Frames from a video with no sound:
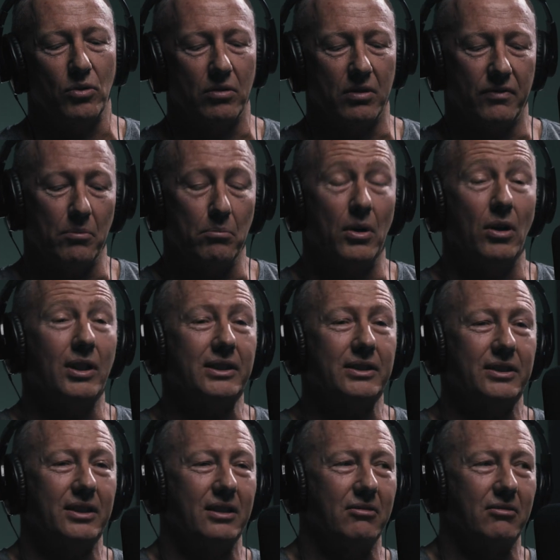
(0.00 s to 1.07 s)
more of a
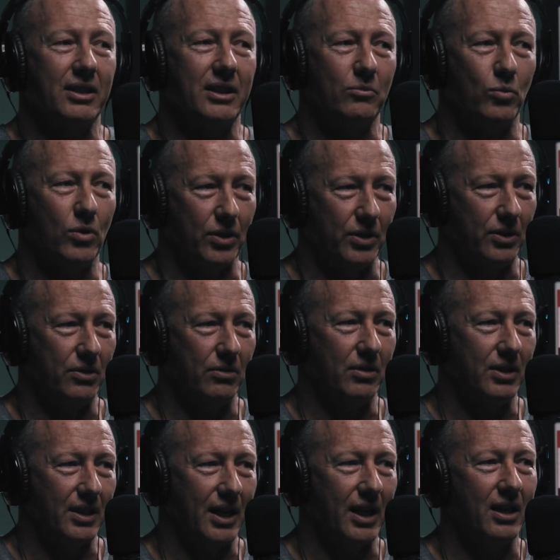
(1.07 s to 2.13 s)
mindset around what you're
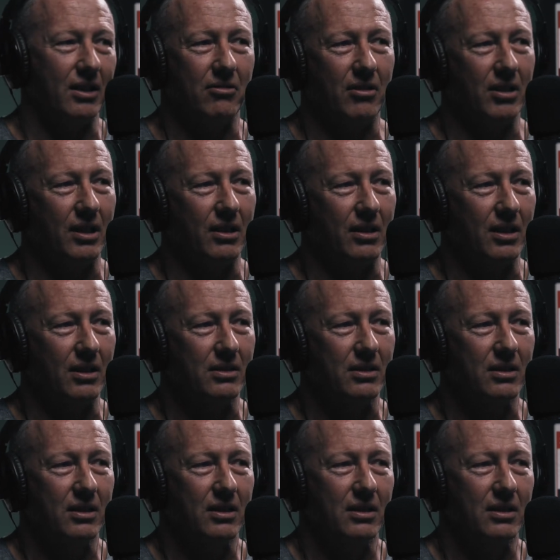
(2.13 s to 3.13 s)
doing and how you're eating things.